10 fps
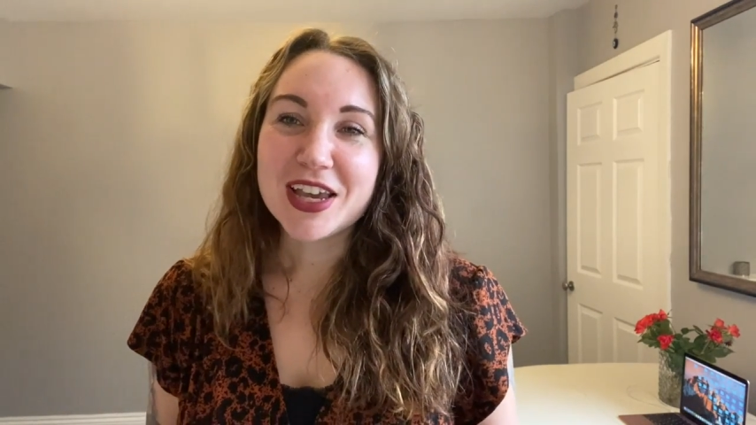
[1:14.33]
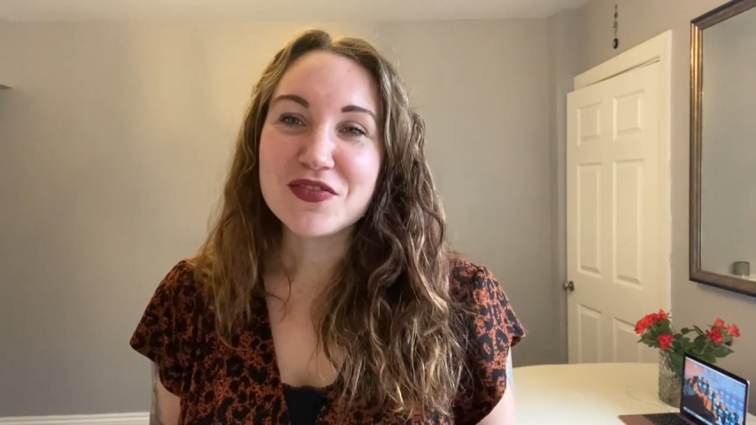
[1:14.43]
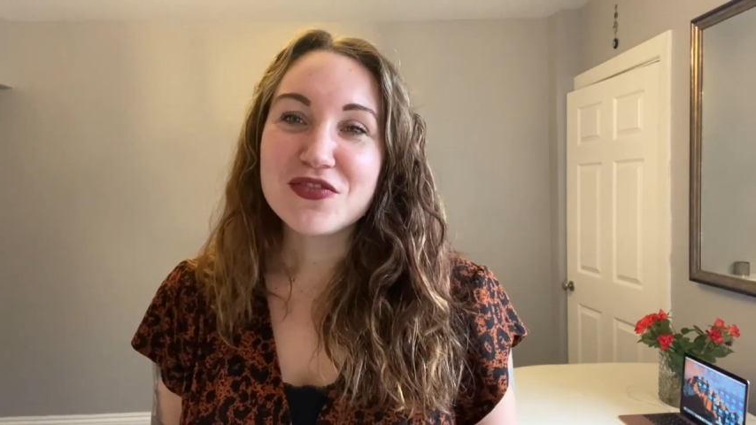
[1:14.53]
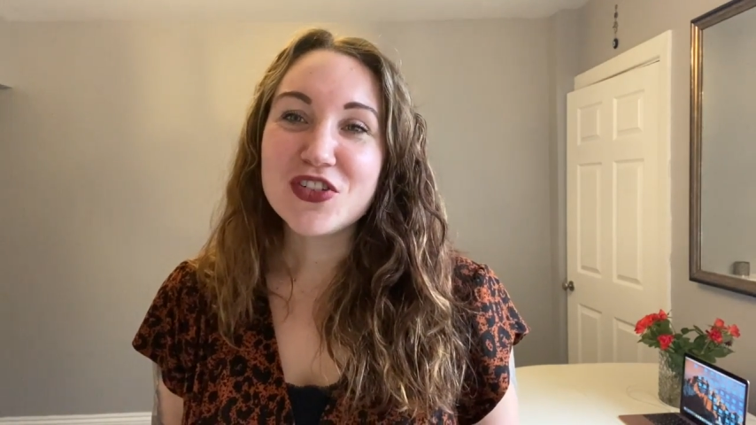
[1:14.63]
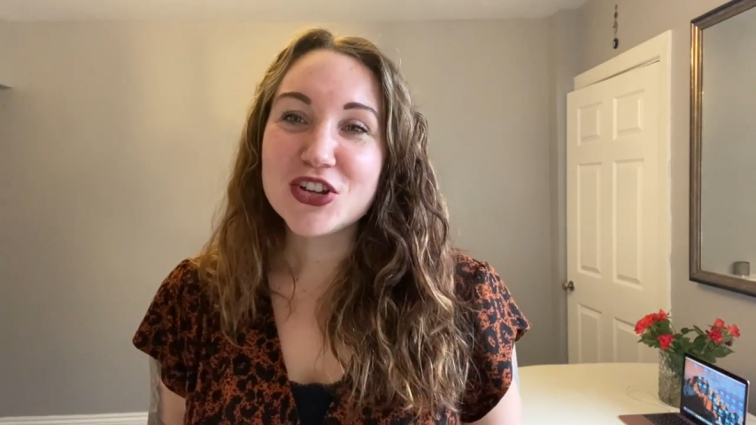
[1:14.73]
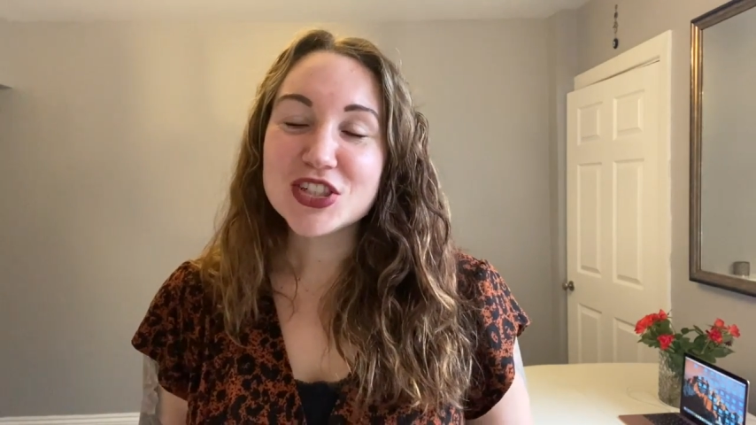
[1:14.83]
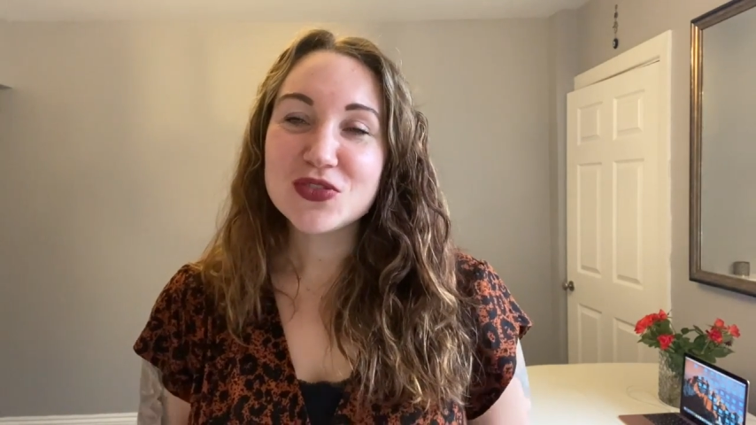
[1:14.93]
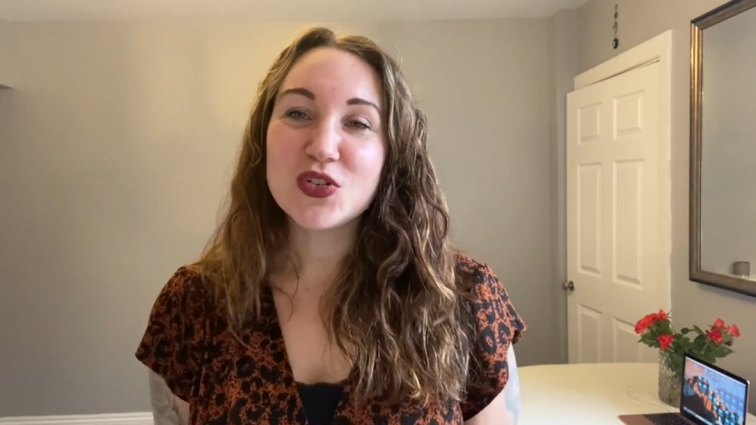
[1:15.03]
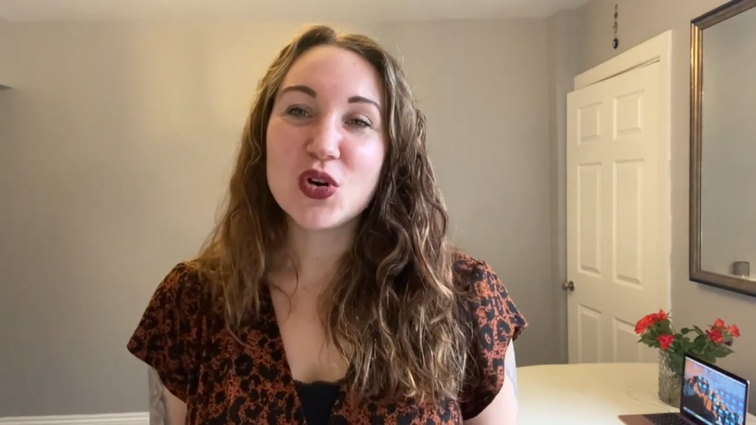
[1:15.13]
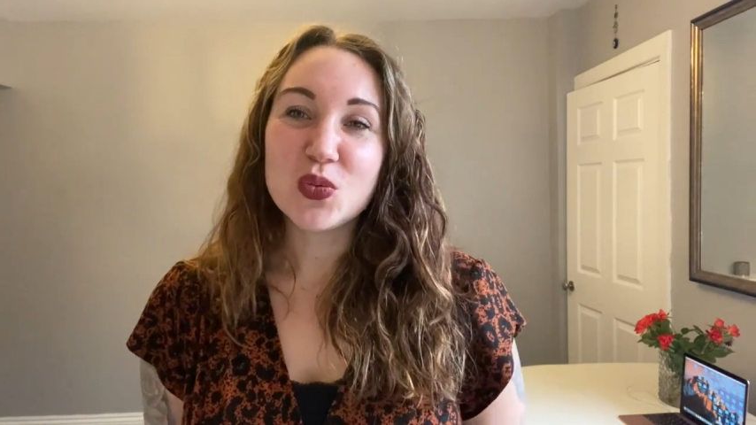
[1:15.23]
and first
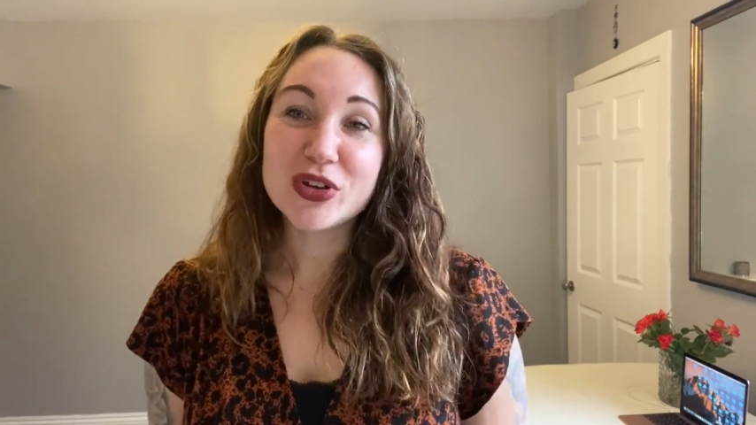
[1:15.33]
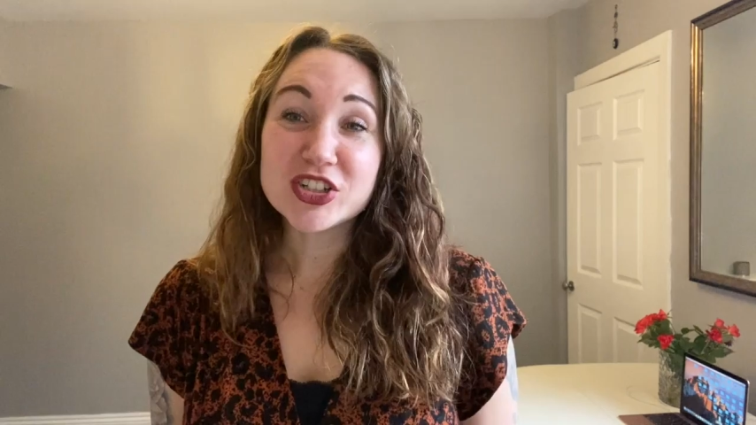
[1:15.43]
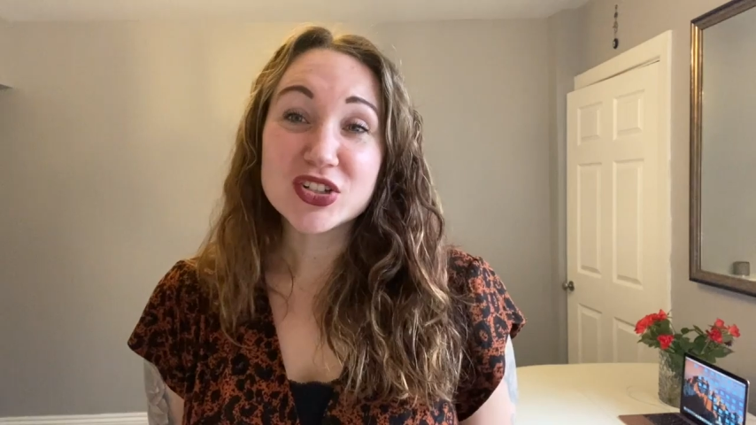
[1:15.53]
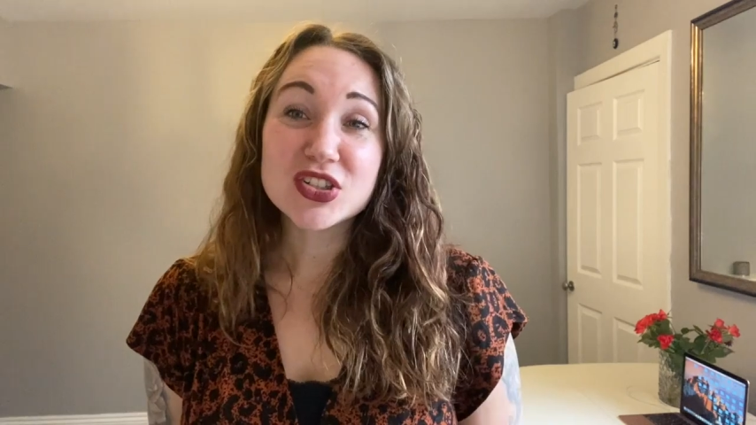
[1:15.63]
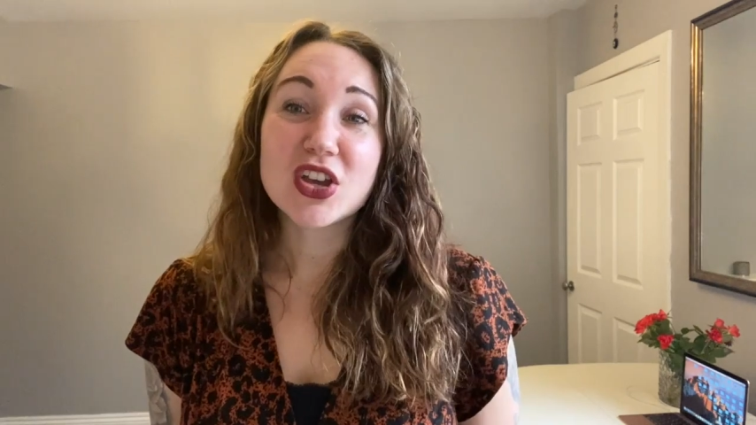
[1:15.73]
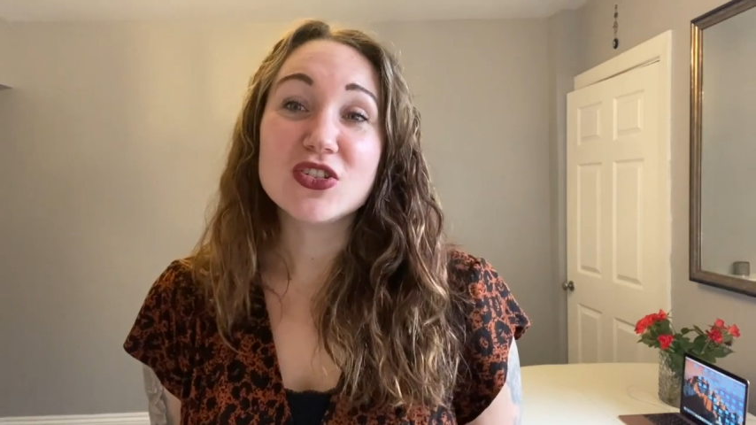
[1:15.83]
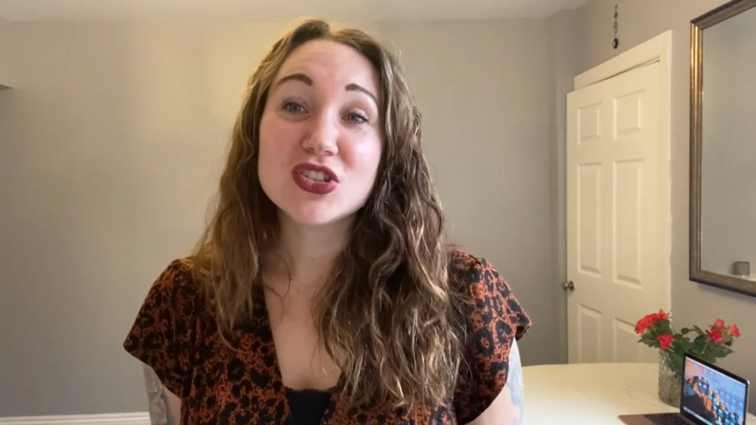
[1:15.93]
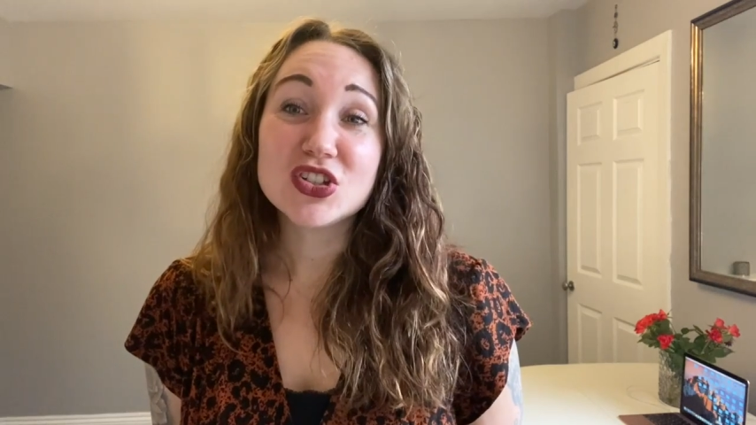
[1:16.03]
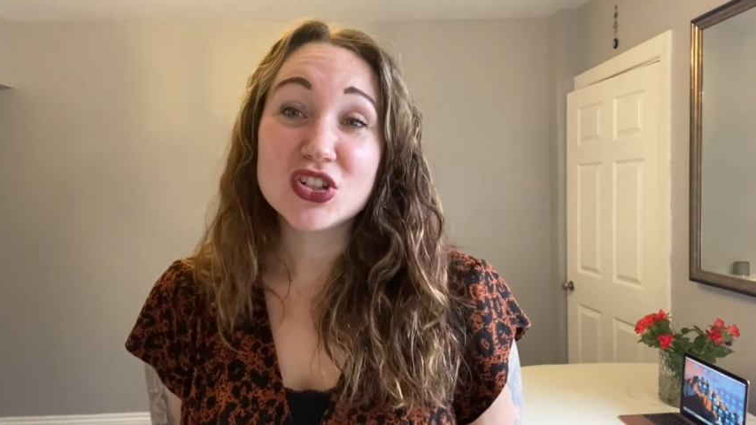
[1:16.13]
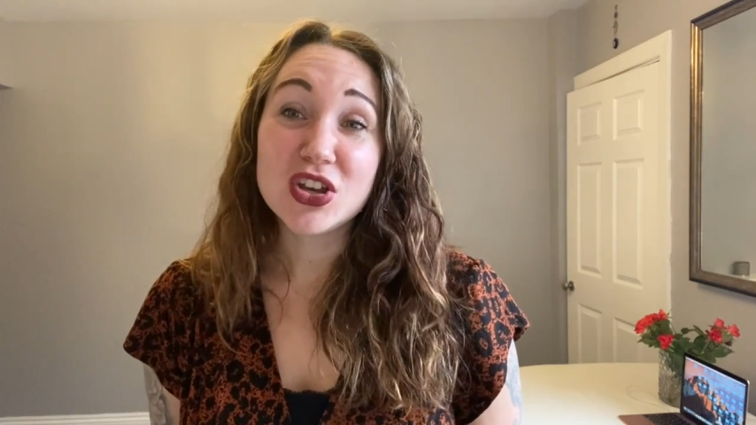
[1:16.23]
of all, we're just going
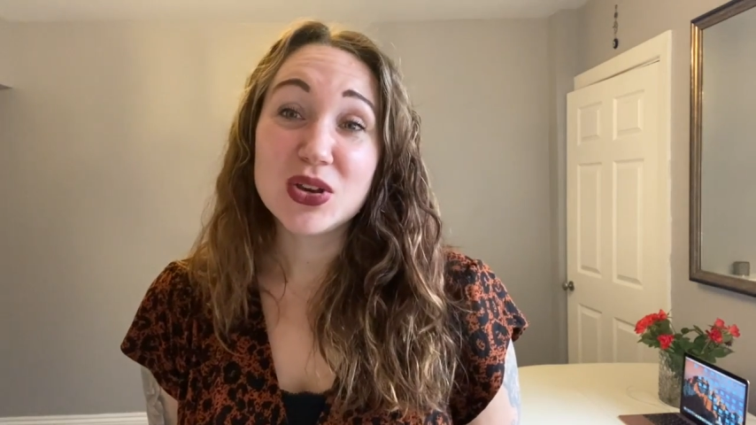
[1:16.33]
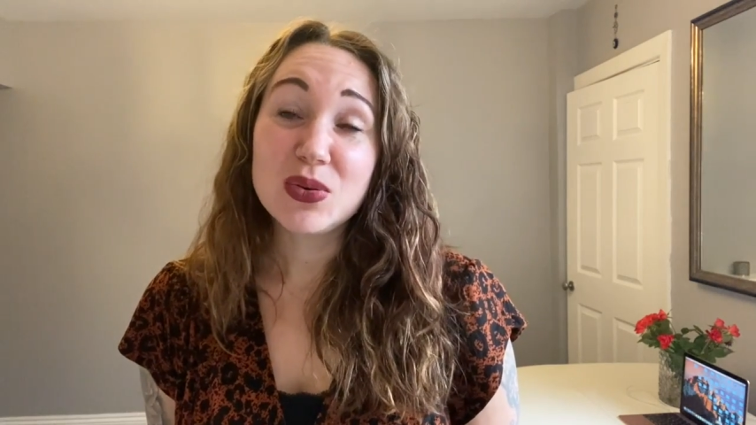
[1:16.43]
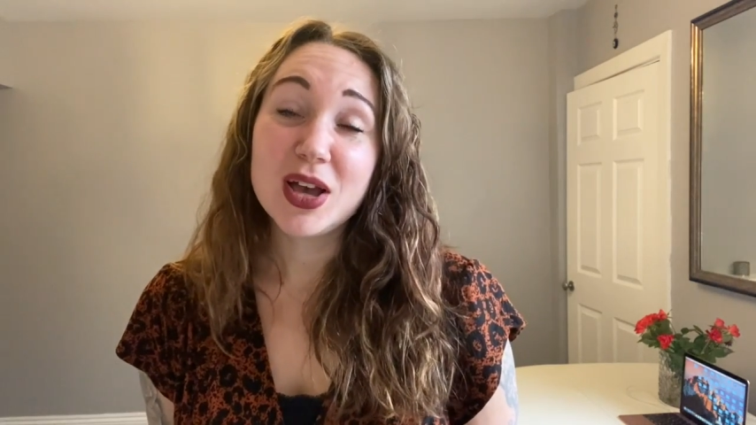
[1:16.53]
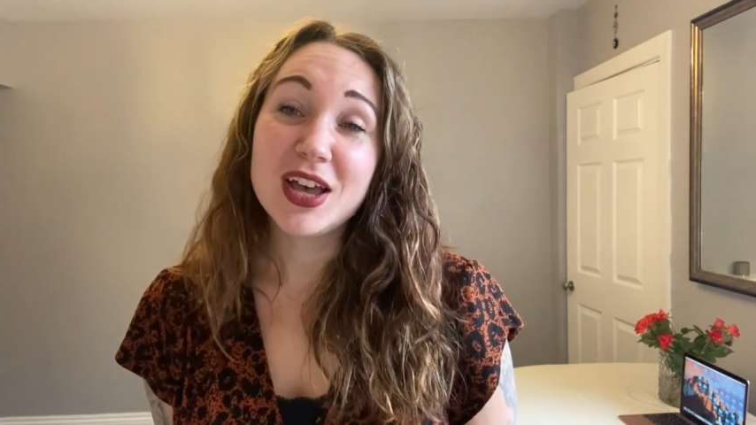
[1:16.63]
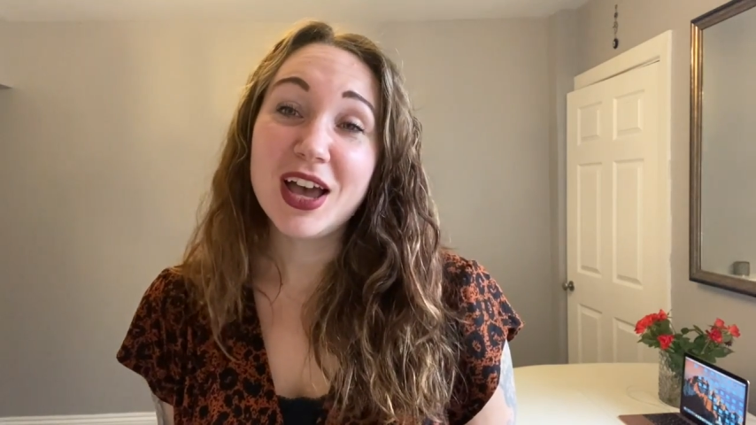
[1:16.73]
to do